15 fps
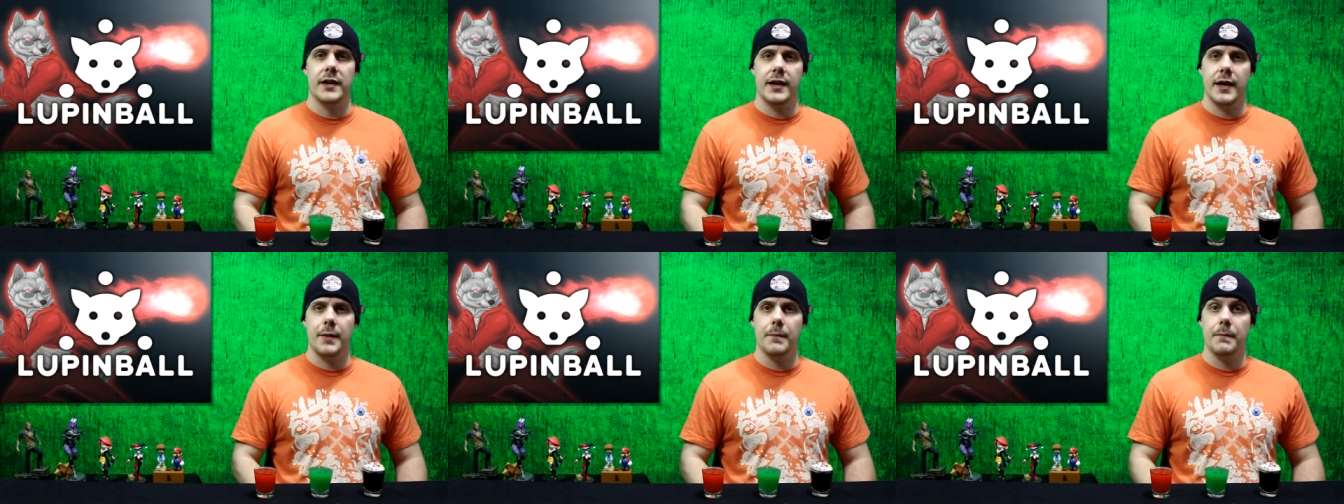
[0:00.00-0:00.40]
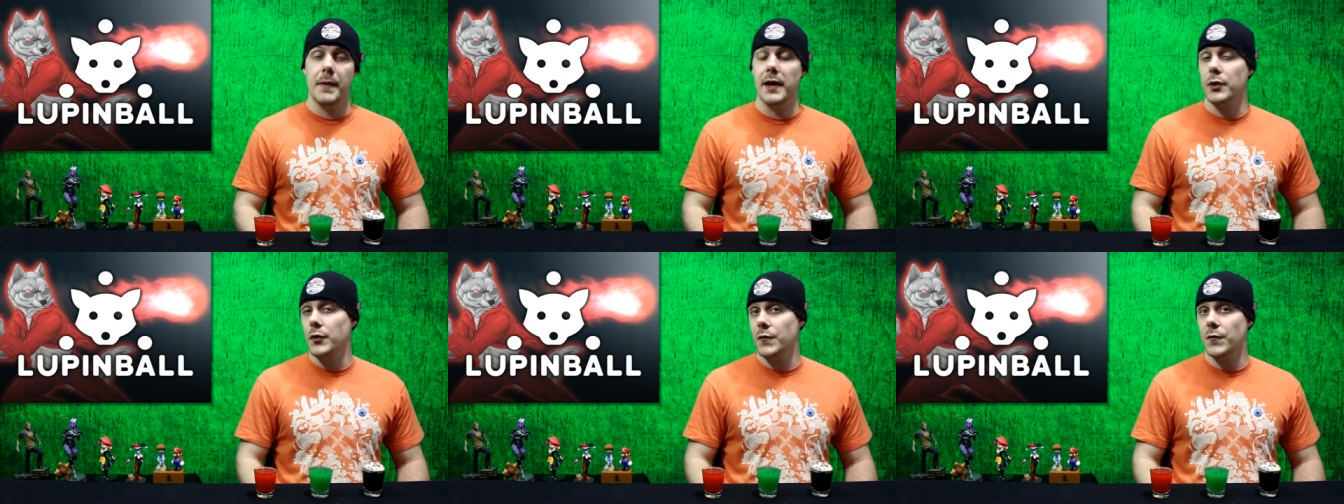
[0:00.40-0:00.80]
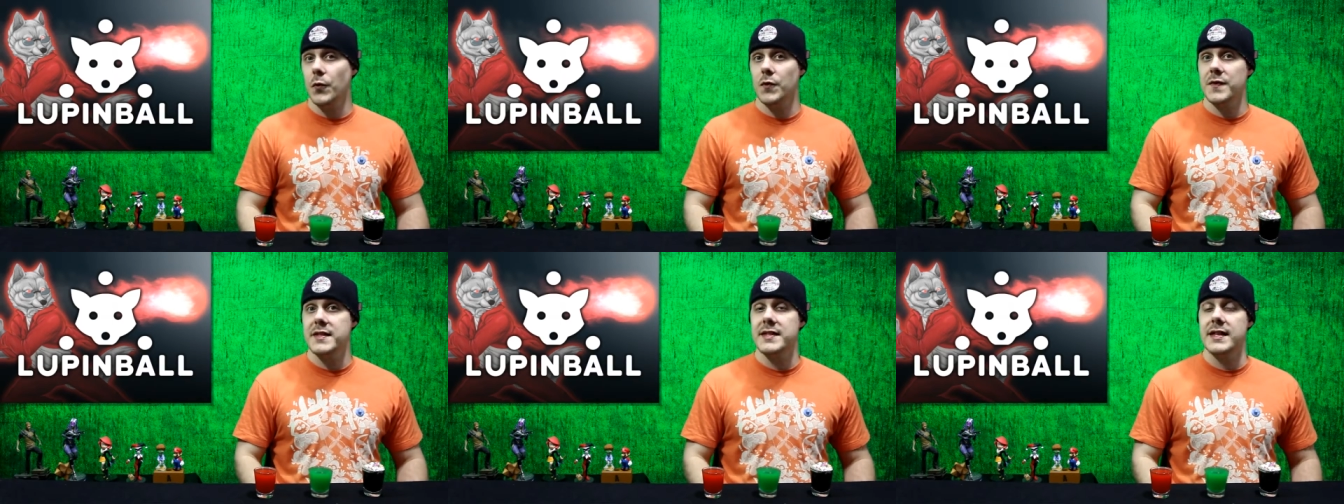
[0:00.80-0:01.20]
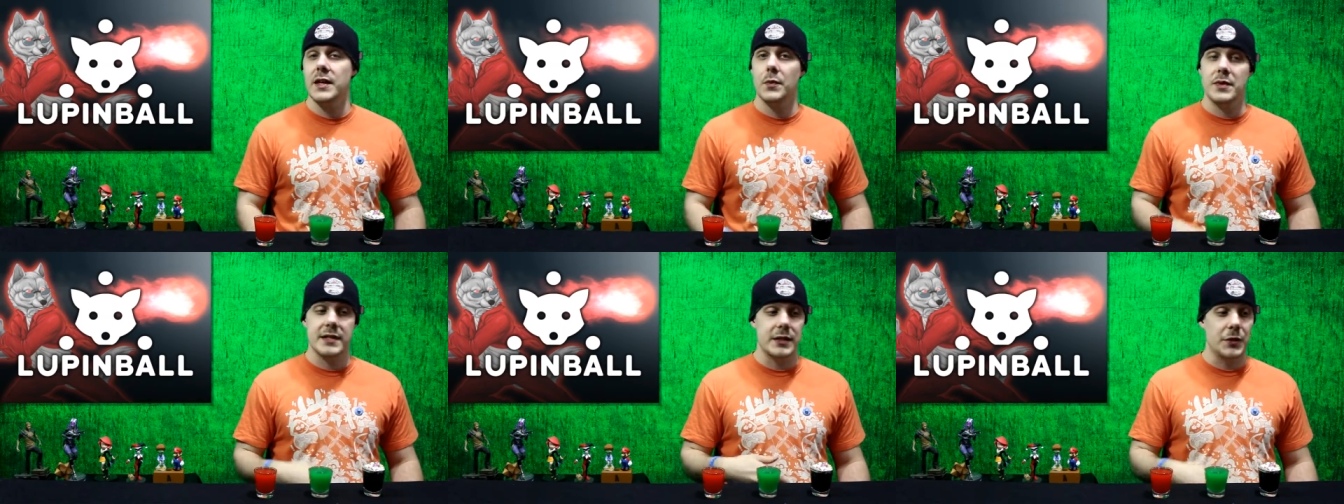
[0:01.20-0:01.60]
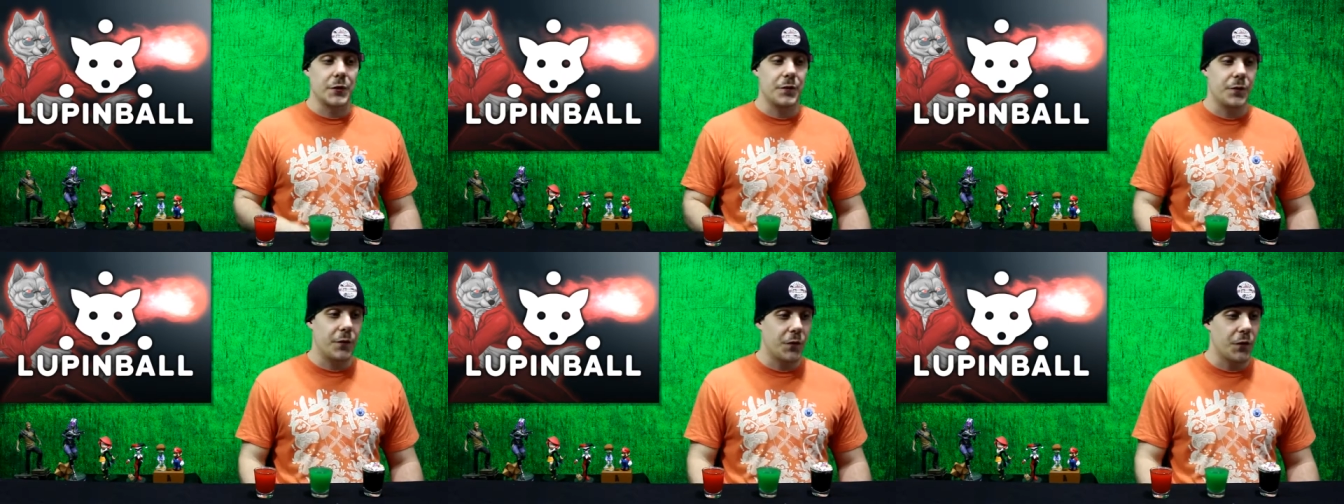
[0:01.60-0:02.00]
and I look forward to seeing it when it's a little
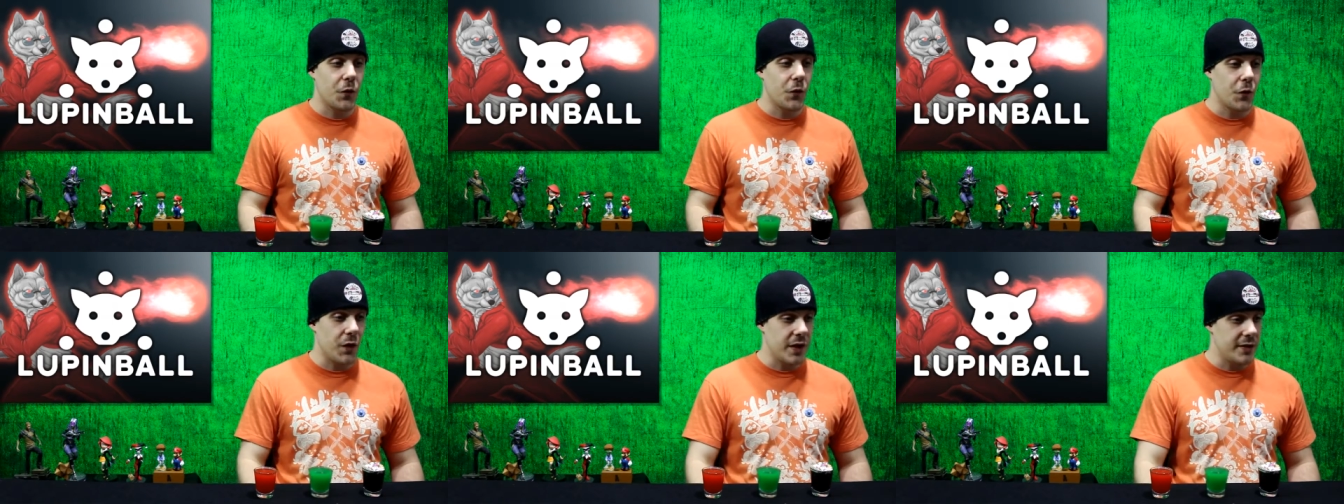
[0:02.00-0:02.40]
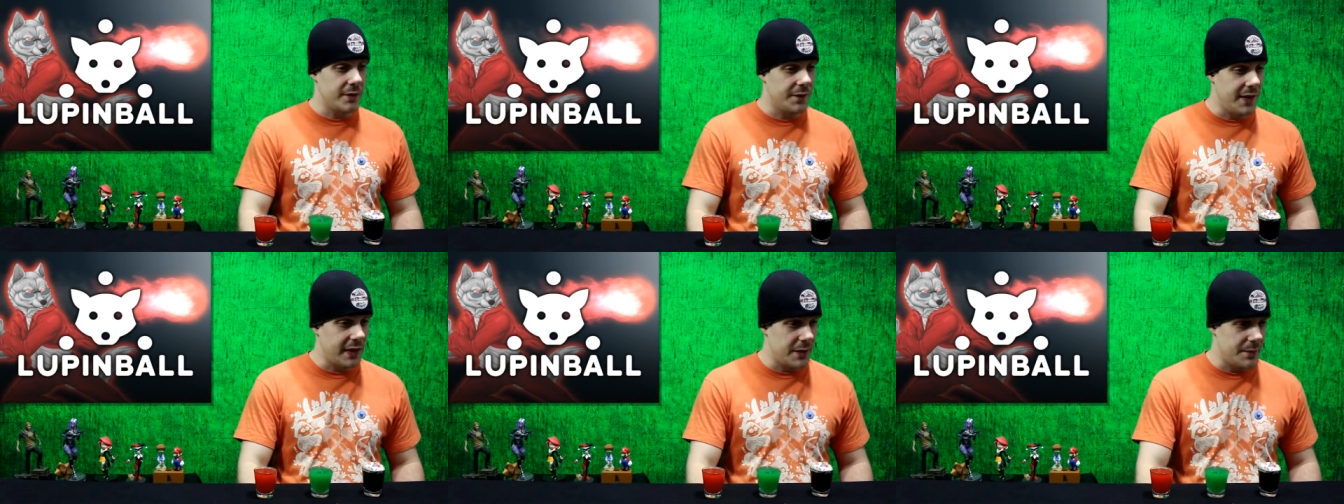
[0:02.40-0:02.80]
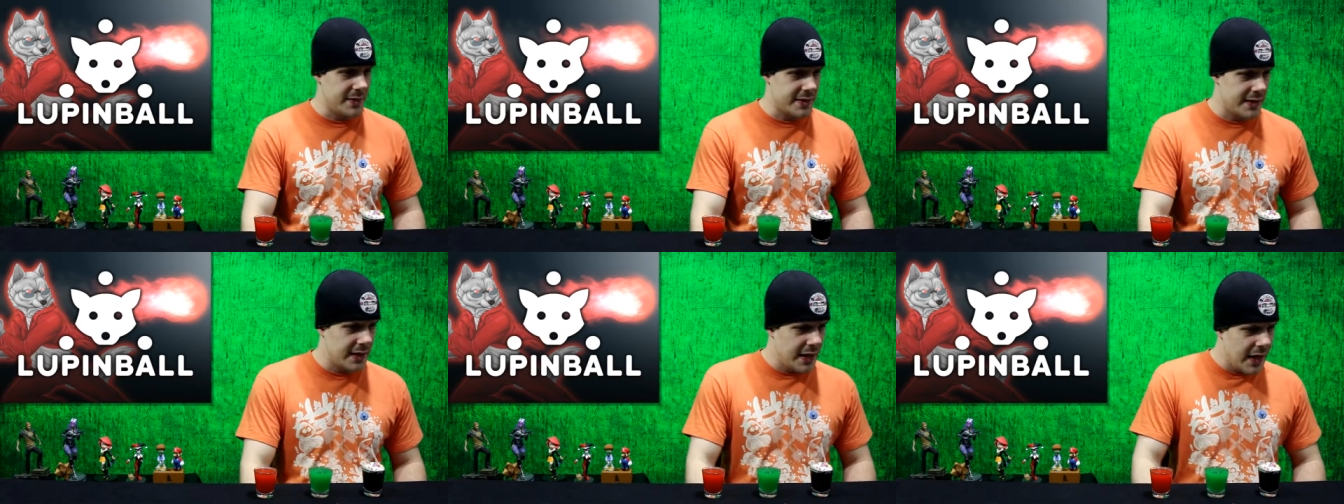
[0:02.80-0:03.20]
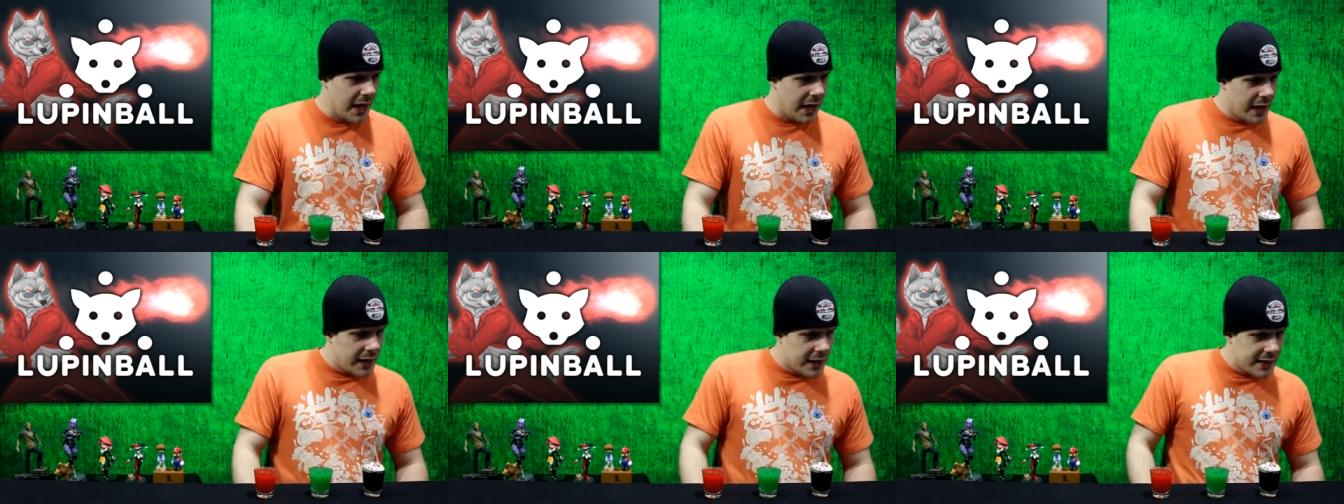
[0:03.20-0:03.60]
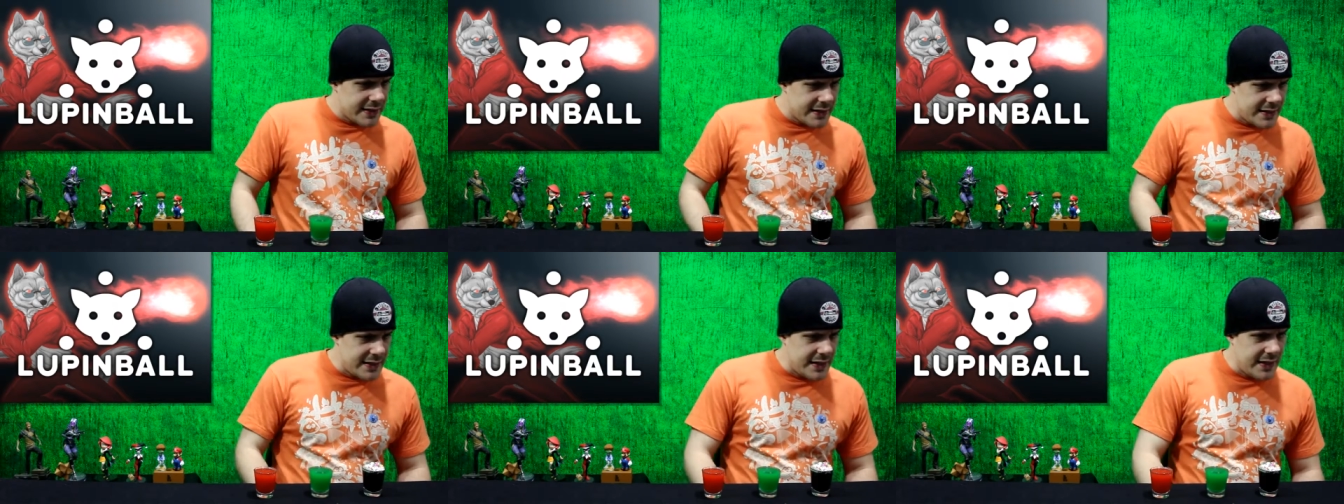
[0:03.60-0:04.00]
further in development.
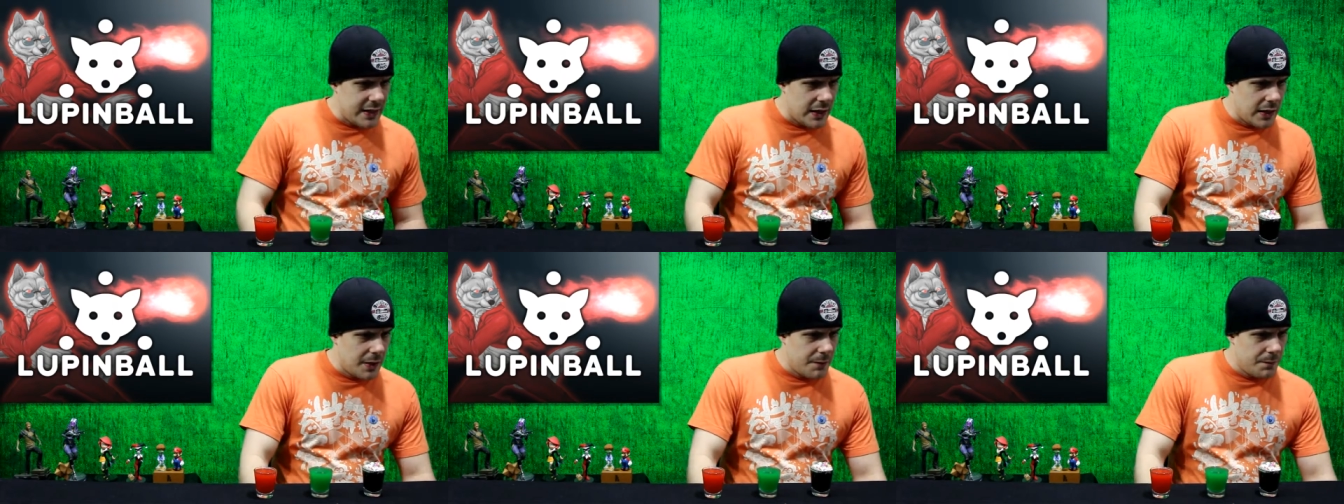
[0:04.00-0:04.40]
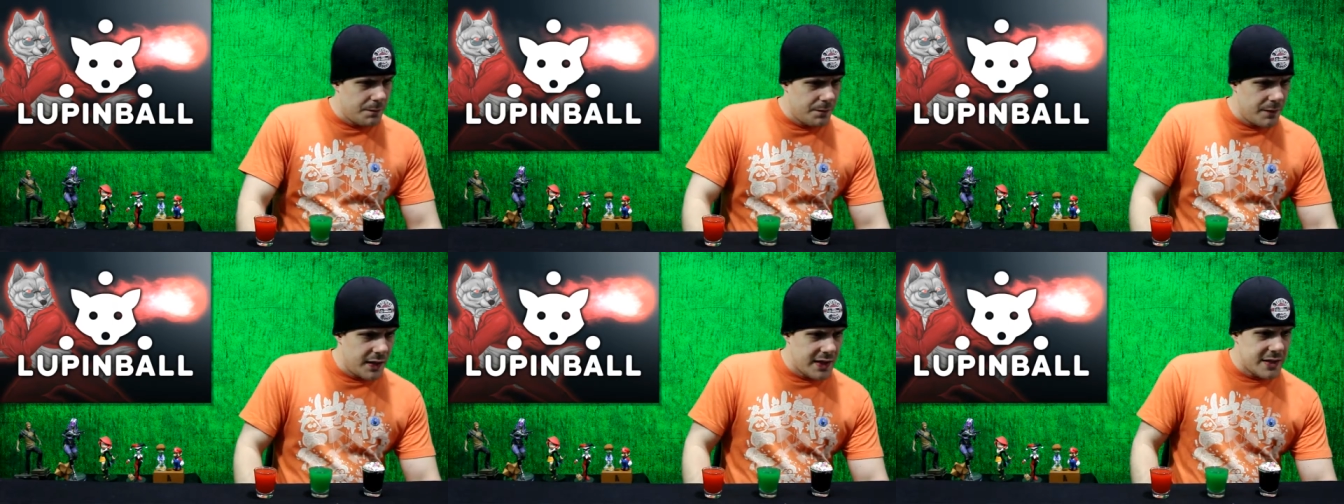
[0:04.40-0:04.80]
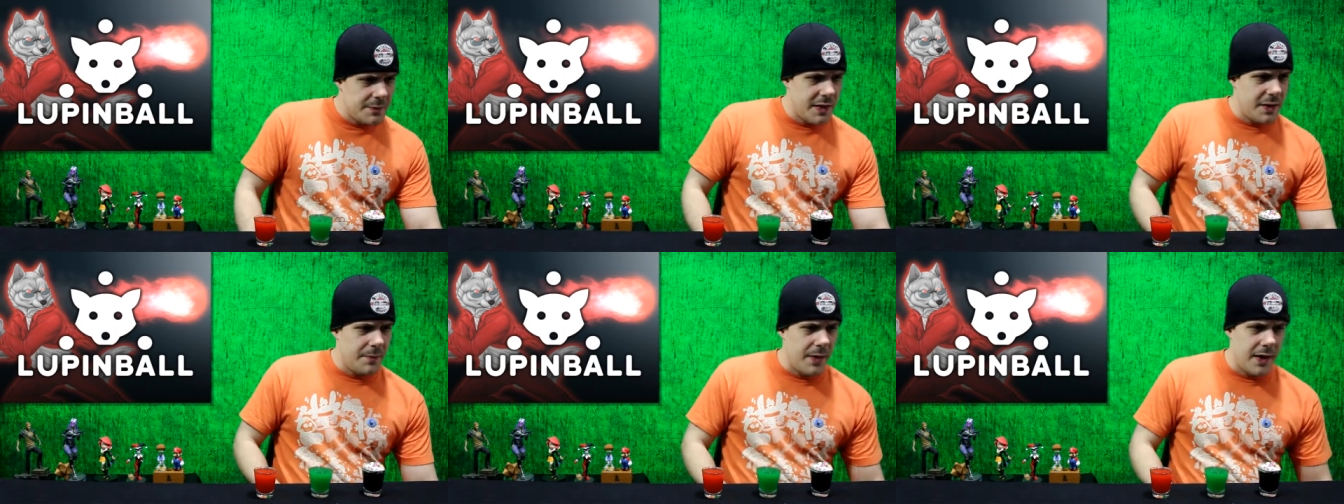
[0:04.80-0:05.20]
Let's see, it's made